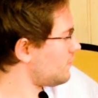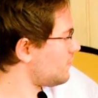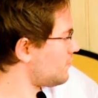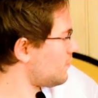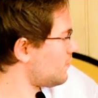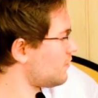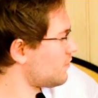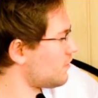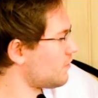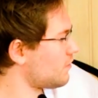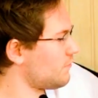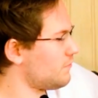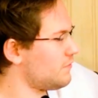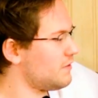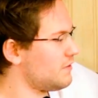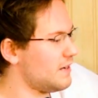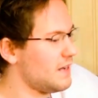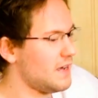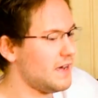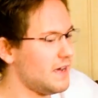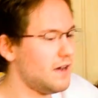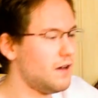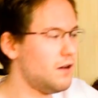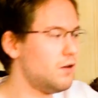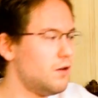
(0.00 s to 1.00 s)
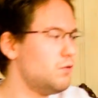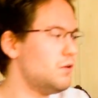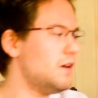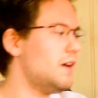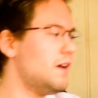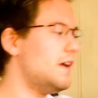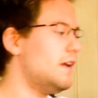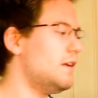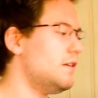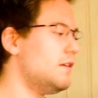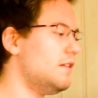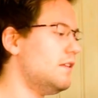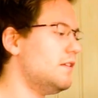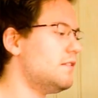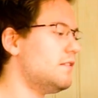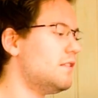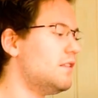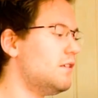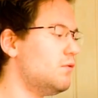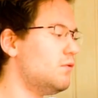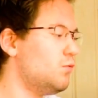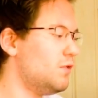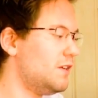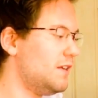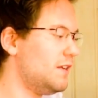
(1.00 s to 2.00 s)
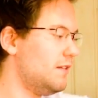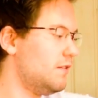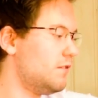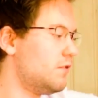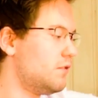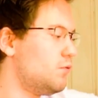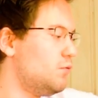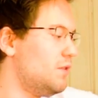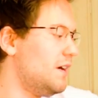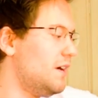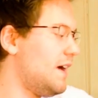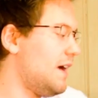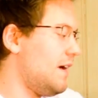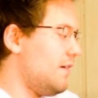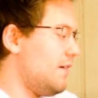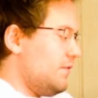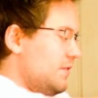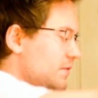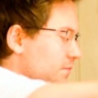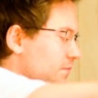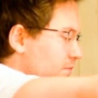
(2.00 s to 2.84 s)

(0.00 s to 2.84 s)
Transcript: as of now. And let's see, what else do we have?